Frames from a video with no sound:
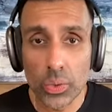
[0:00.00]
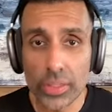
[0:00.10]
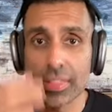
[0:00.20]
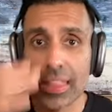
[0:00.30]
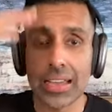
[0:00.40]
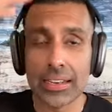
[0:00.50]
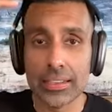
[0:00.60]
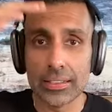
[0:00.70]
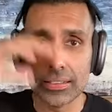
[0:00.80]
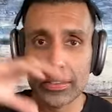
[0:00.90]
with that
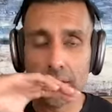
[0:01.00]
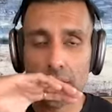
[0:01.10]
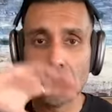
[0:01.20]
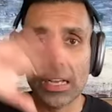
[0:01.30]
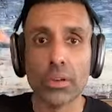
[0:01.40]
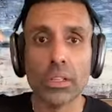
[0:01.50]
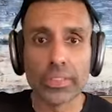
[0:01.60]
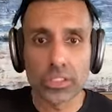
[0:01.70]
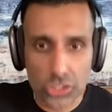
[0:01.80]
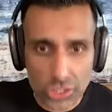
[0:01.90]
you know level of
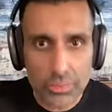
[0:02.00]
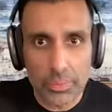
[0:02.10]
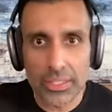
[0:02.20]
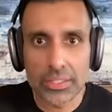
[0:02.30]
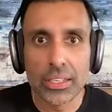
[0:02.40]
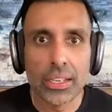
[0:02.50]
achievement